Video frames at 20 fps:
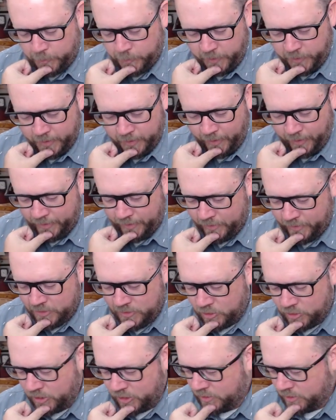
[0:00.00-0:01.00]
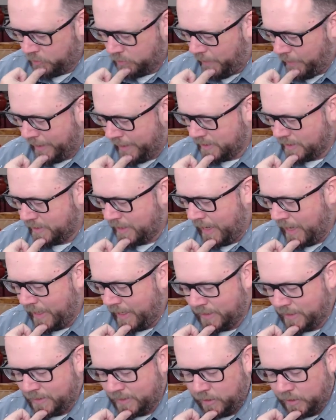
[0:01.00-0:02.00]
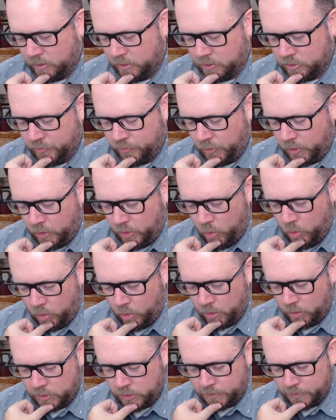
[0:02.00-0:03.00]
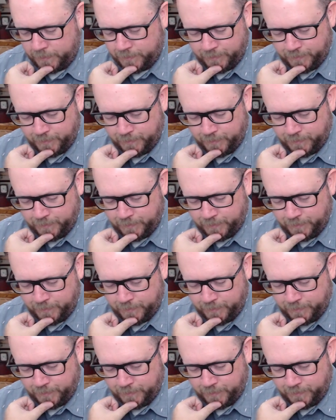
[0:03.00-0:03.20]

but like these are just the right size stickers for the corners.